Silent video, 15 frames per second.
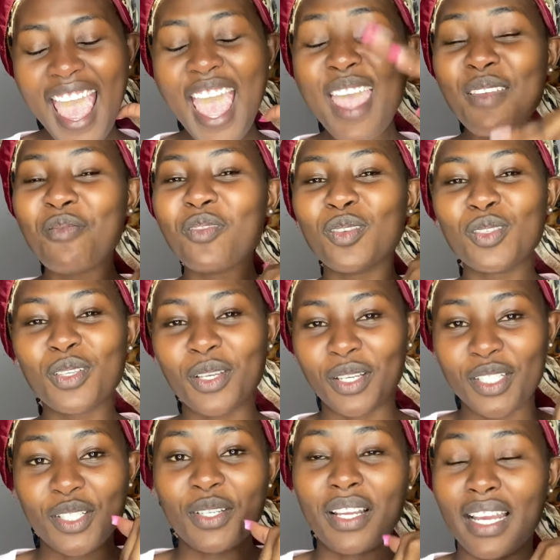It feels
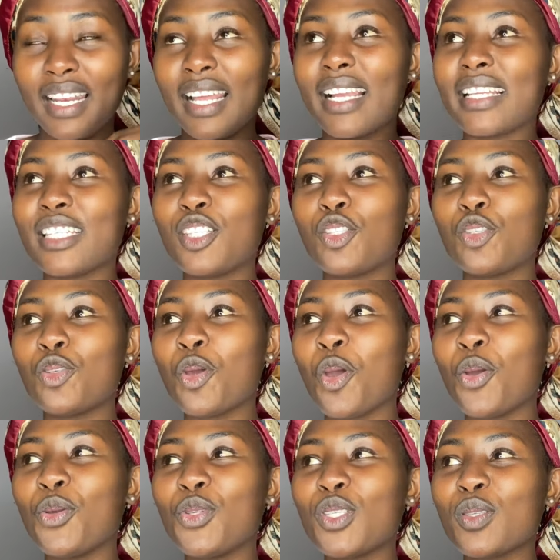good, you guys. Like, it's
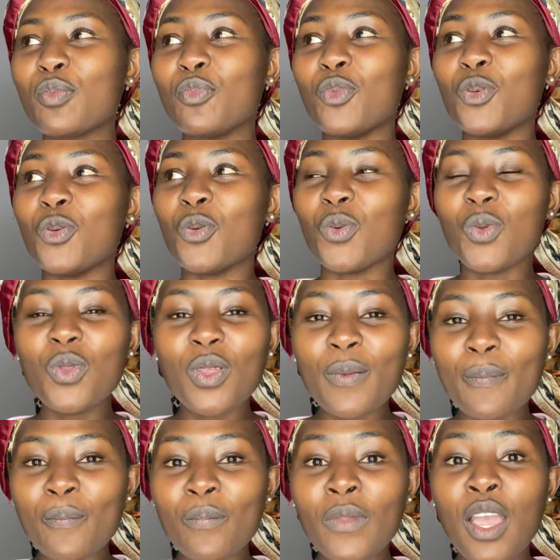so smooth.
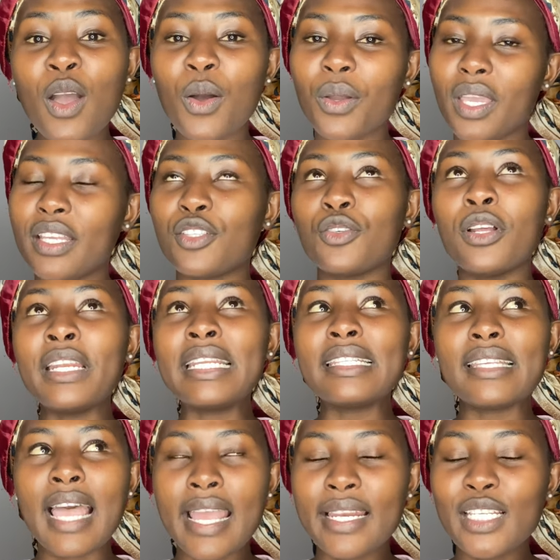Okay, it's not
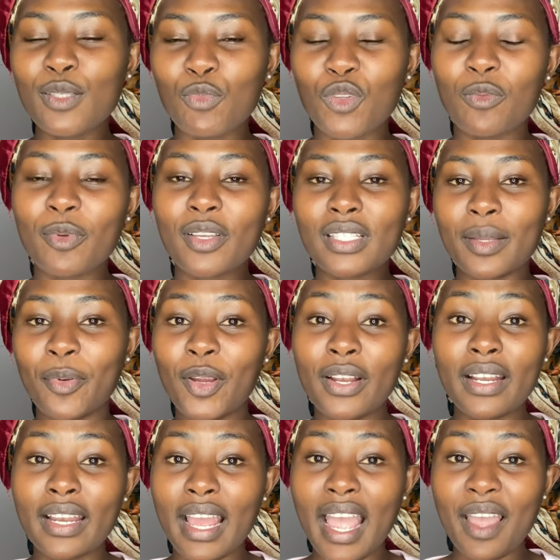entirely smooth because
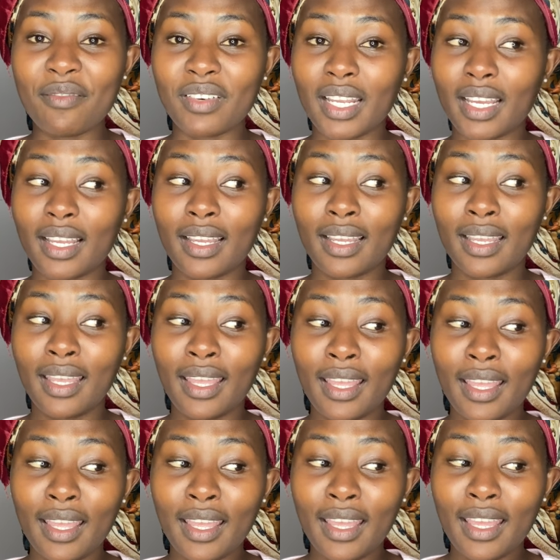apparently I have like
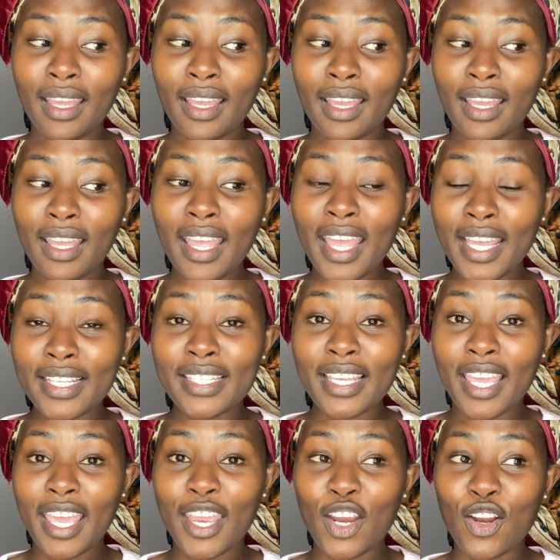hectic
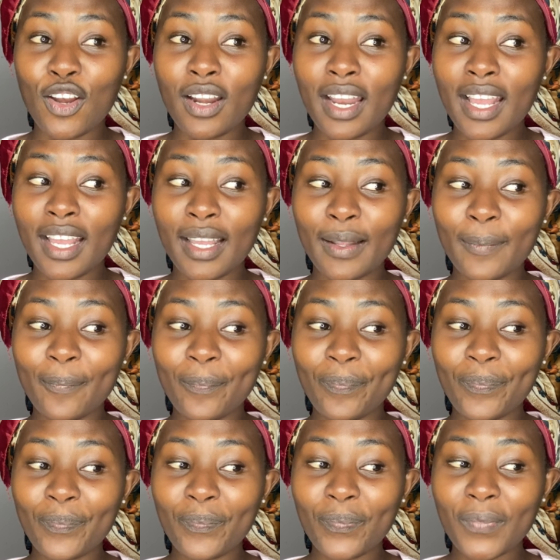hair. Like,
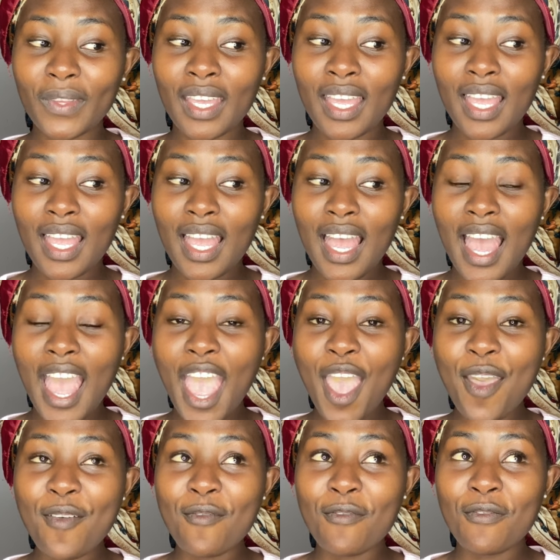I
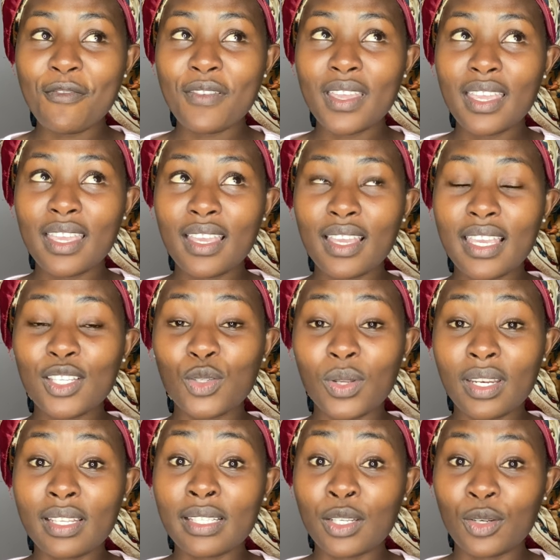have
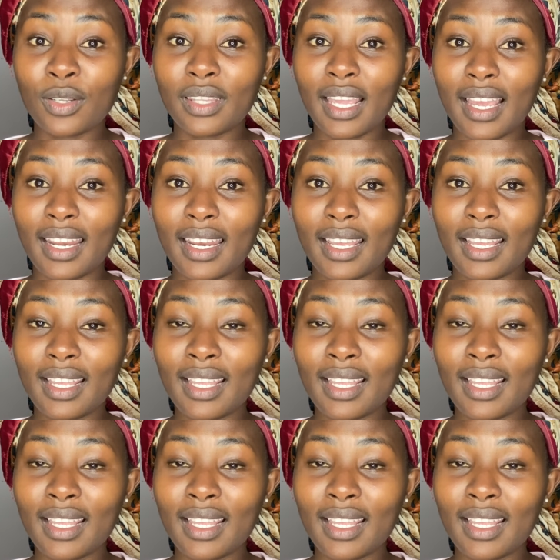isnoilazendotana.